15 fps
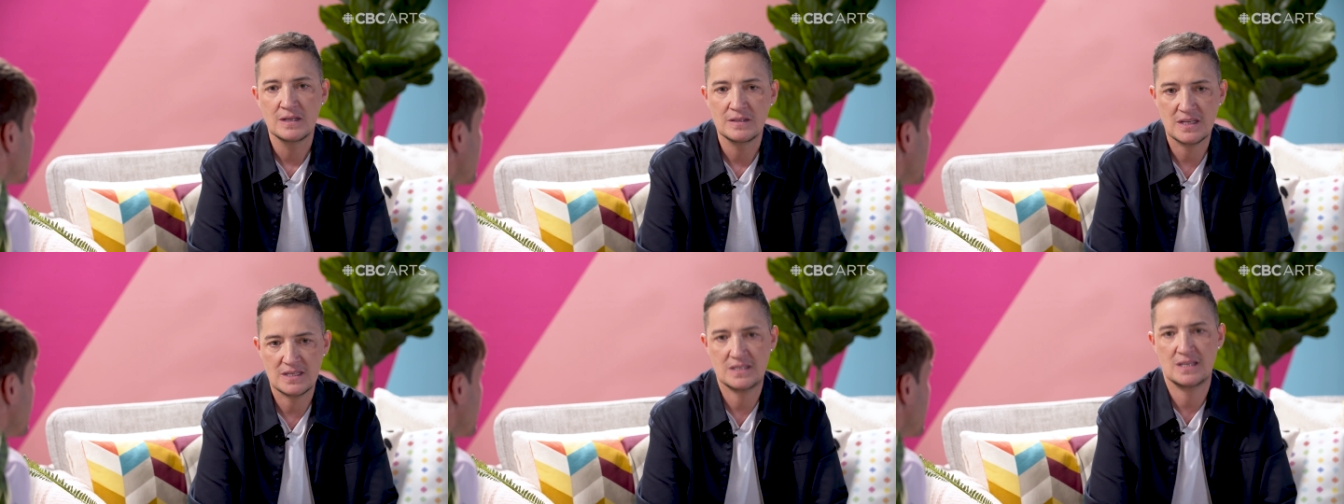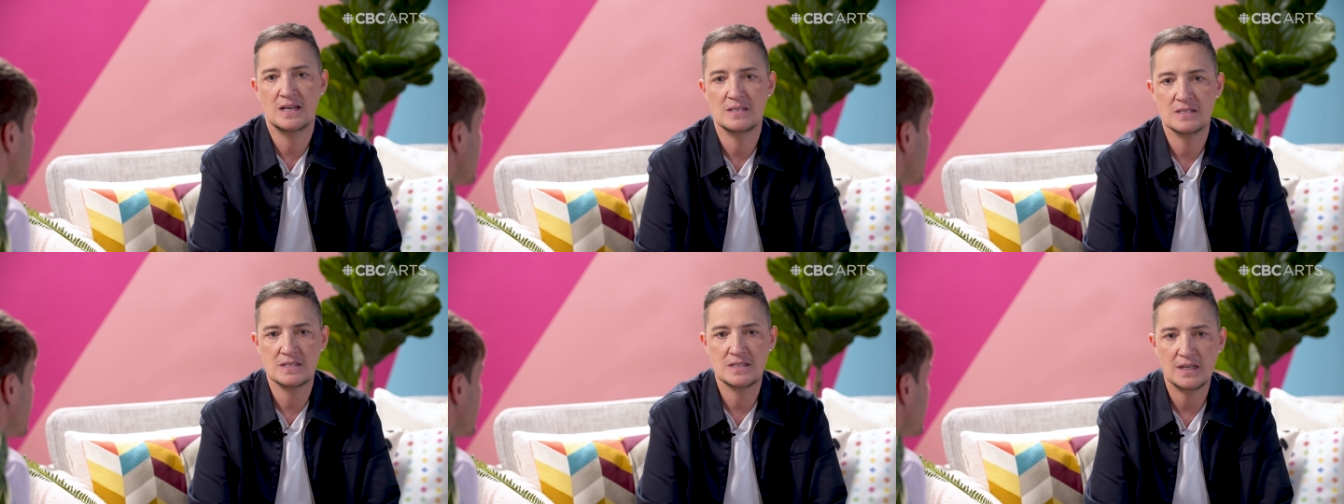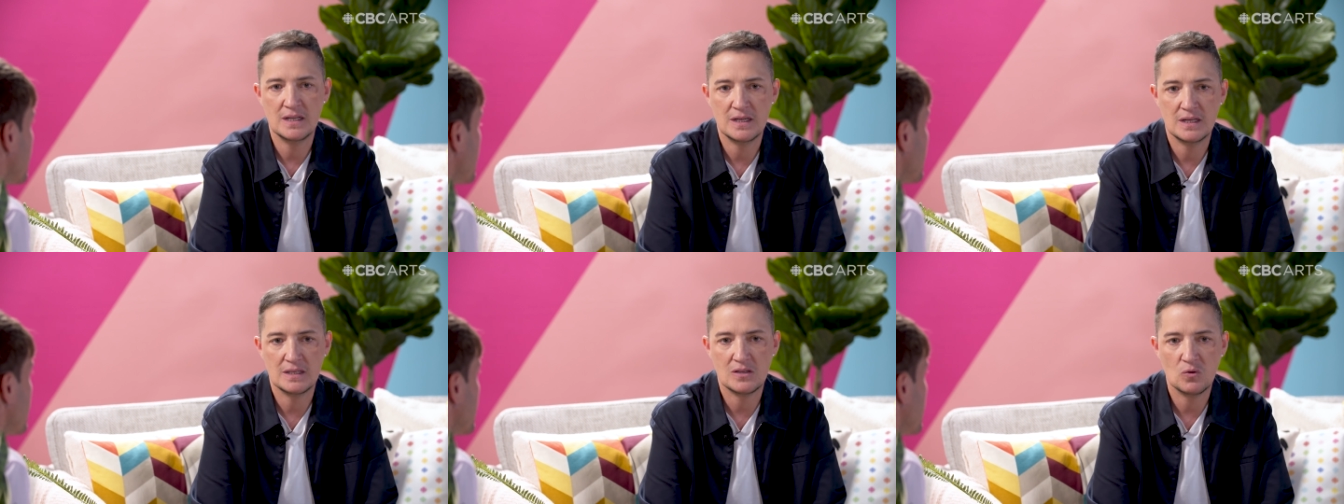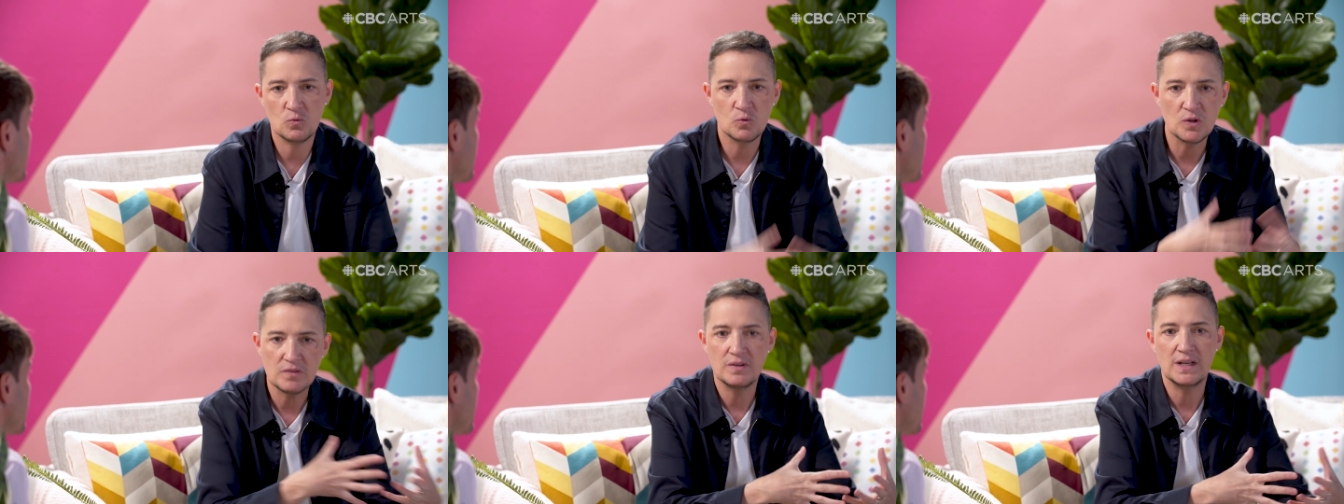the sense that
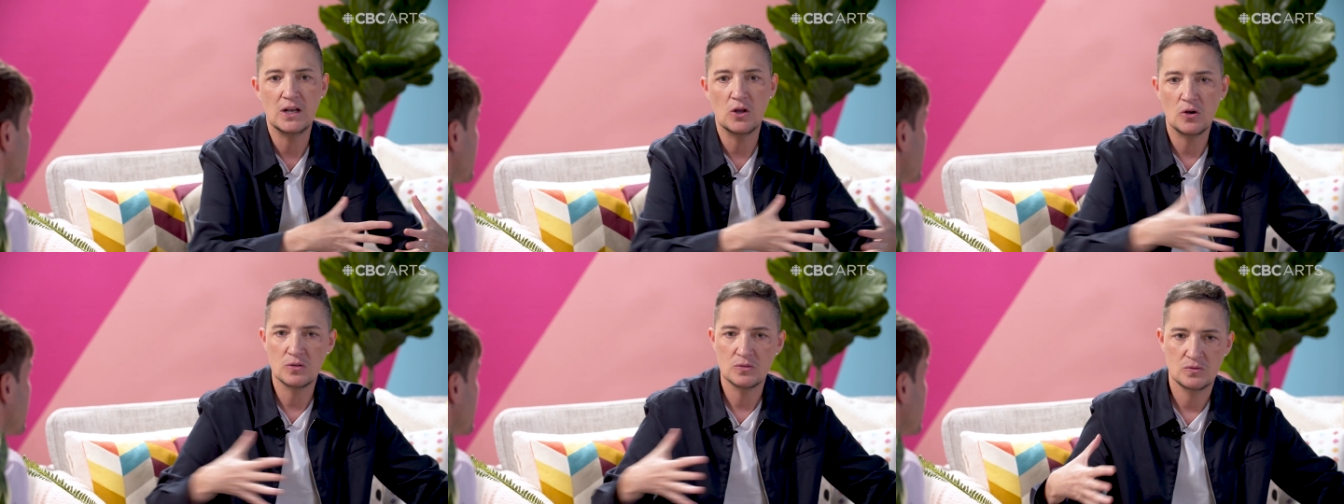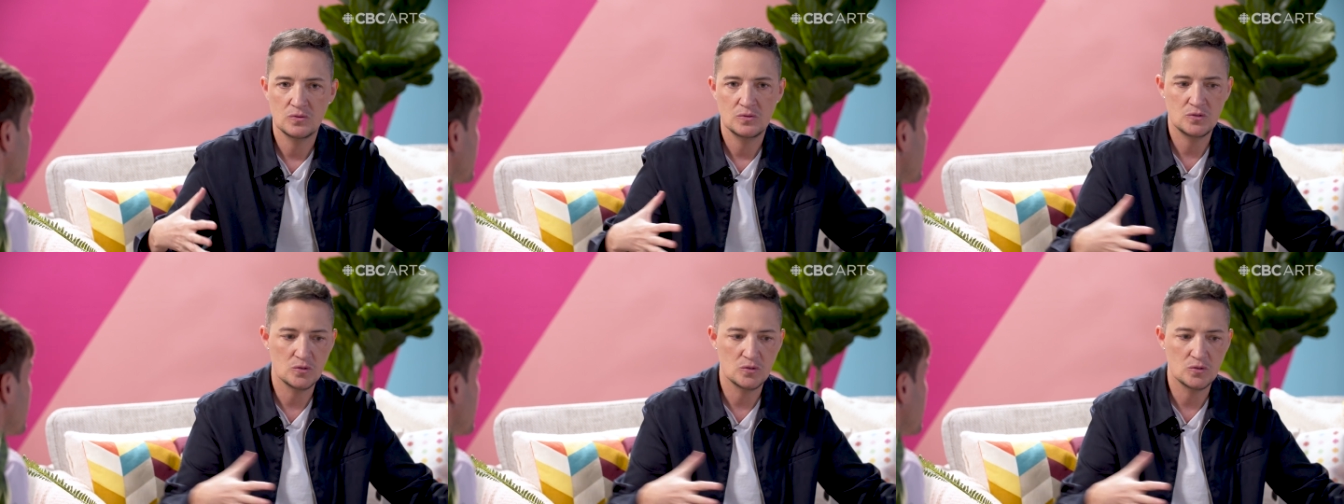we belong